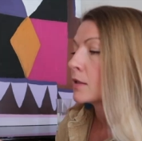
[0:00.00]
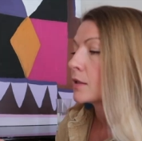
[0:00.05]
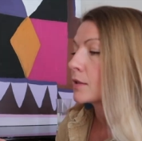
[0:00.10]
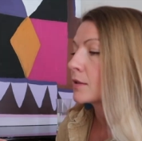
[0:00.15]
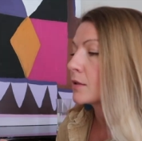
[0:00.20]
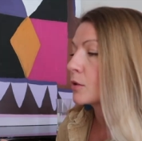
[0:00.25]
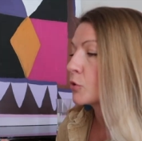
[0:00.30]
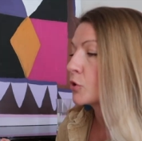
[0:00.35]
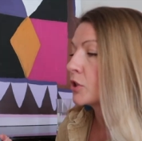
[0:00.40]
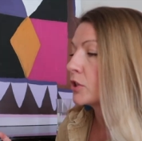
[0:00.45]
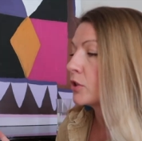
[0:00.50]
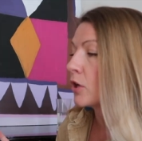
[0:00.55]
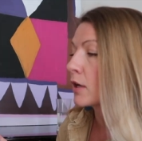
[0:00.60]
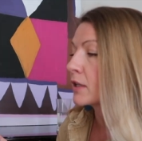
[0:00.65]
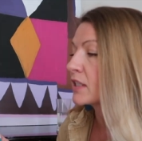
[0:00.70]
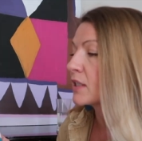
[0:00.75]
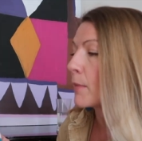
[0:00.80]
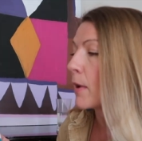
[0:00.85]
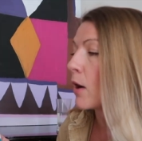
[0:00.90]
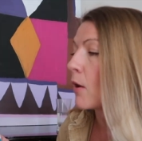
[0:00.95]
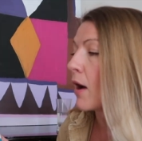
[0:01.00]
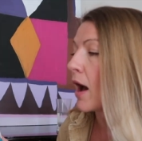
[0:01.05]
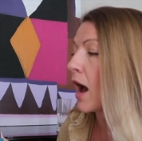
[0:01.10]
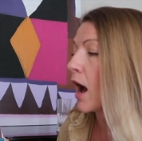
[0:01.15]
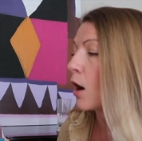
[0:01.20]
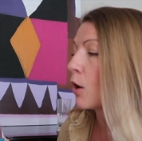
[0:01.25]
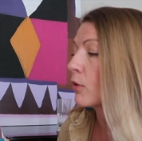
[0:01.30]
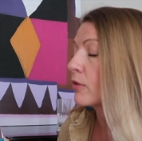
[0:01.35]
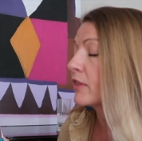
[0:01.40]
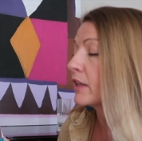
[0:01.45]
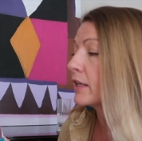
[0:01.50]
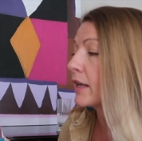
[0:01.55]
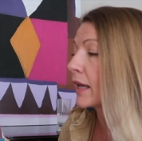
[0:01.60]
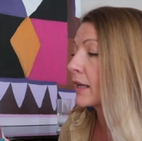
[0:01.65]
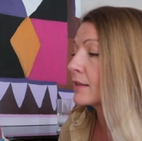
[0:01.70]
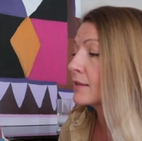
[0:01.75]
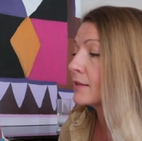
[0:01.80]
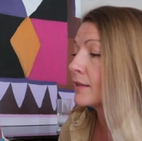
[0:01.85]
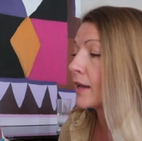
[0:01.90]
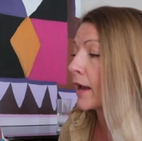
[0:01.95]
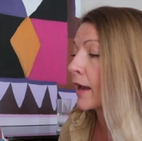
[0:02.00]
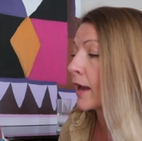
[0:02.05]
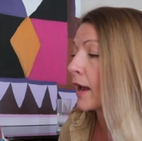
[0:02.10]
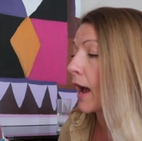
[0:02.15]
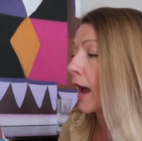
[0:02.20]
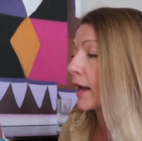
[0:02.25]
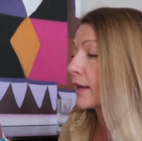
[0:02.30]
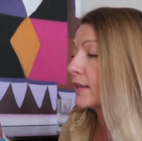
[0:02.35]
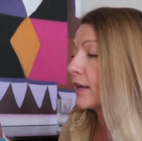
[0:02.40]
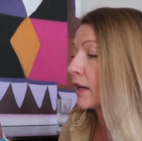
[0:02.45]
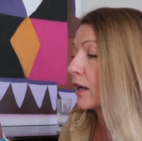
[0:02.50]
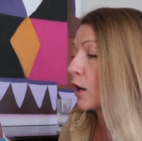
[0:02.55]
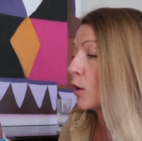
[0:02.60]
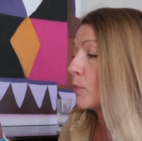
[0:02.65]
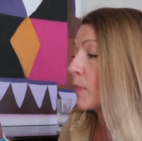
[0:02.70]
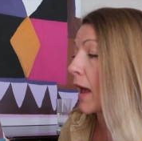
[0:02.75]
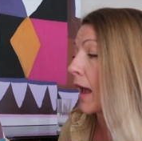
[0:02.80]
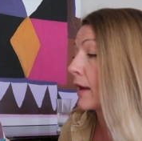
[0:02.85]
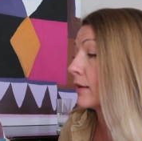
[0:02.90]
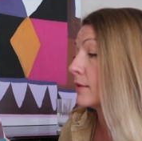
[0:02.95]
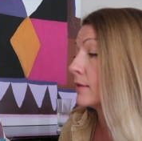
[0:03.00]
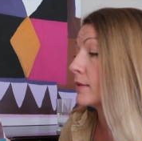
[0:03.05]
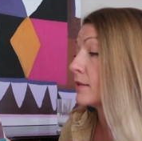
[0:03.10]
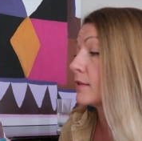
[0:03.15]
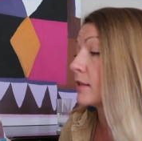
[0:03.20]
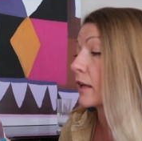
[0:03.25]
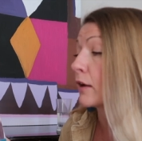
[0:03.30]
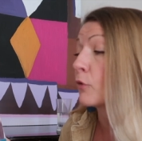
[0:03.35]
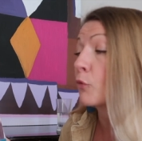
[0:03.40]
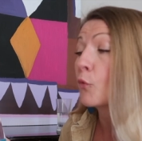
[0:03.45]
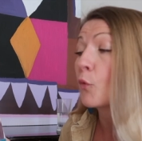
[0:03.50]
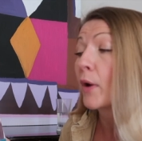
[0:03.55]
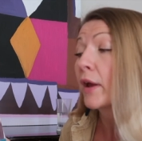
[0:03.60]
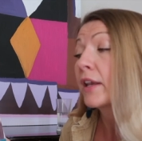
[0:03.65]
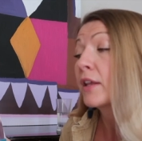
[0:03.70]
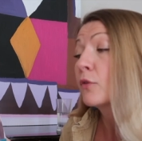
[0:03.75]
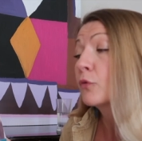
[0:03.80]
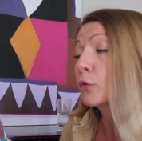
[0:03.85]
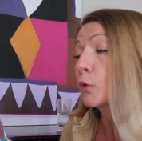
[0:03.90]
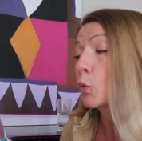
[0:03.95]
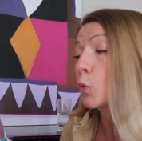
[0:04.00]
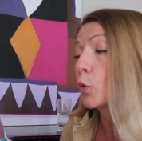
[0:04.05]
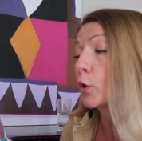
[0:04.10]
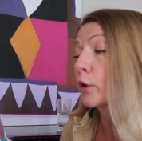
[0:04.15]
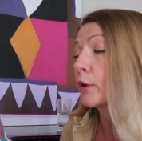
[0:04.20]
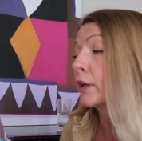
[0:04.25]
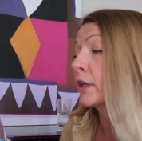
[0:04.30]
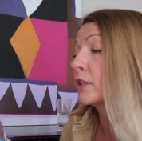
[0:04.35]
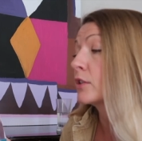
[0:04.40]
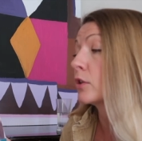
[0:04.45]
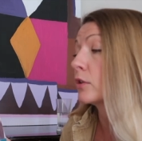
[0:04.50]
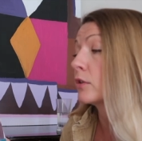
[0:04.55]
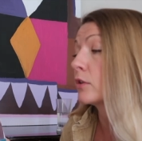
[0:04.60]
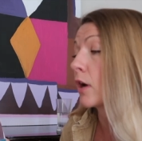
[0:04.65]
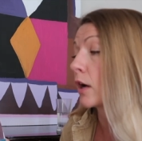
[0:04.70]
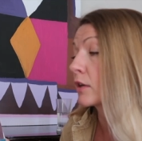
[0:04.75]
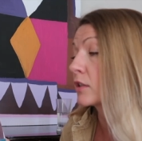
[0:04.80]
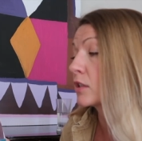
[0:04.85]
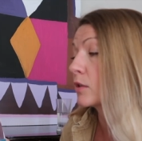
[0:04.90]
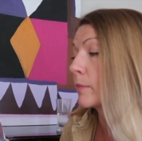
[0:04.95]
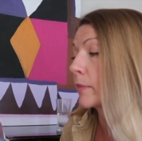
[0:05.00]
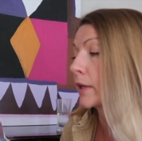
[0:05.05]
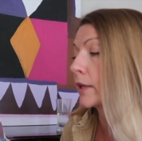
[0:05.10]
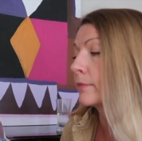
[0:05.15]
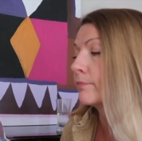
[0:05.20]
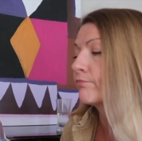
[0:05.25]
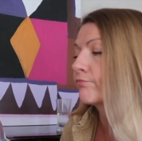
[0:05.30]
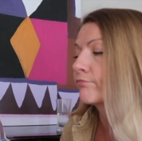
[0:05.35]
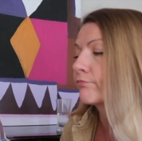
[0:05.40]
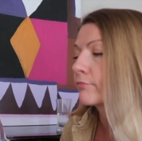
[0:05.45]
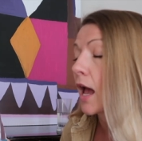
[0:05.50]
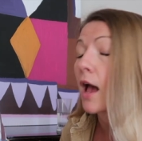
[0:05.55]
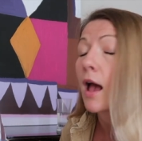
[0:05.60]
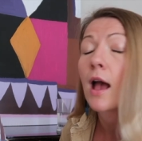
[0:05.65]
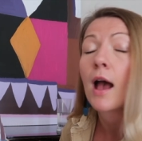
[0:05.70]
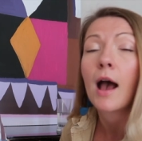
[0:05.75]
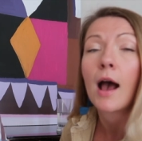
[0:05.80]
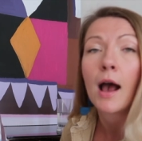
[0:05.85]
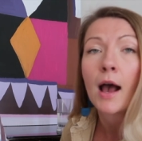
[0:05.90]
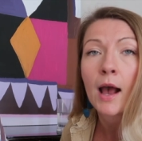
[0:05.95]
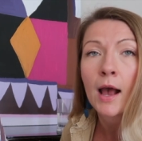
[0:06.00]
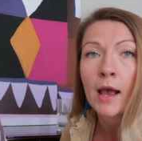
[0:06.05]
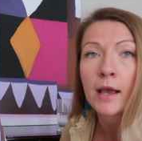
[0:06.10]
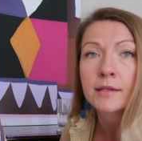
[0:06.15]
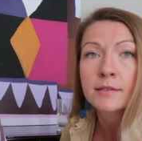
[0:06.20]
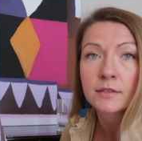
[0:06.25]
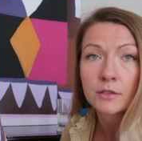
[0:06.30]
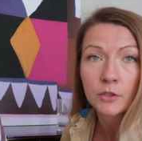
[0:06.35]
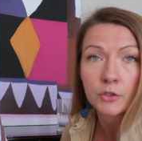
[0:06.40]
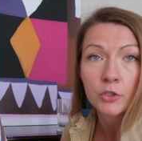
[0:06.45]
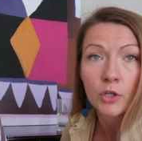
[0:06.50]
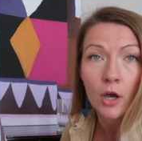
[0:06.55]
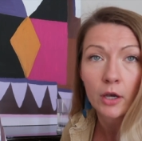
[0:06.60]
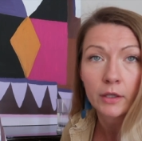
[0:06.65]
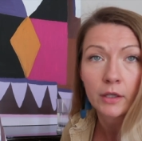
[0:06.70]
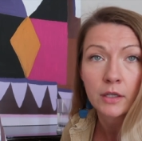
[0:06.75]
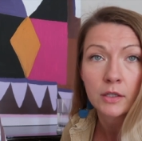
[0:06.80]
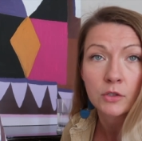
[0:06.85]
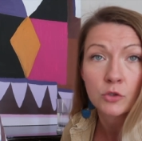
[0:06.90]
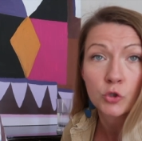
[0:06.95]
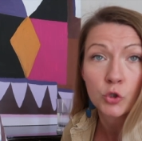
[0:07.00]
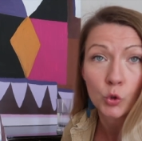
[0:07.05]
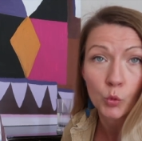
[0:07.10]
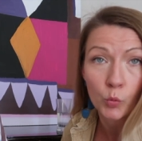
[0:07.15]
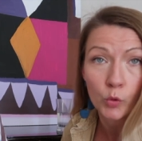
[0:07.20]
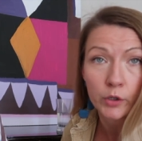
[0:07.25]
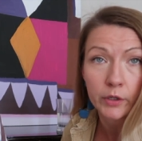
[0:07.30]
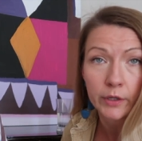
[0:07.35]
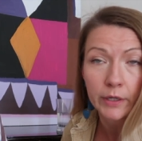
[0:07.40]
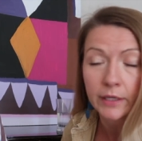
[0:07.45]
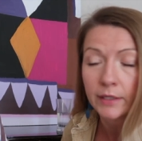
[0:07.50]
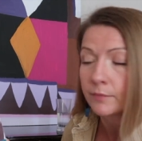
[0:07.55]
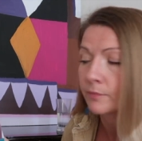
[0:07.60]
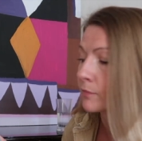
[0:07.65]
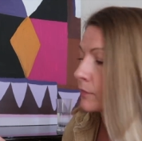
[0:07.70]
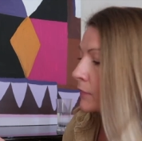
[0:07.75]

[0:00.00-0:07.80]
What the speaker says: So she talks about how the next day I get up and instead of waiting for worry to talk to me, I start talking to worry.